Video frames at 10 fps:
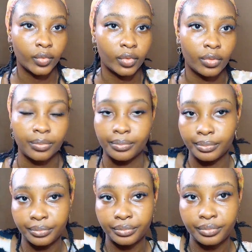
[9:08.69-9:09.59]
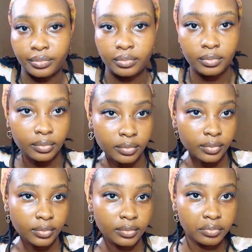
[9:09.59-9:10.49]
It actually turned out
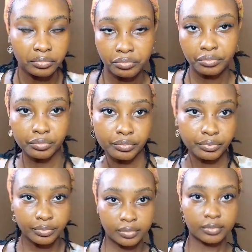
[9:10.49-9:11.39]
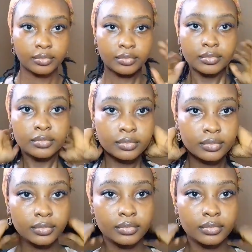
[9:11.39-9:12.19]
nice. I was so happy.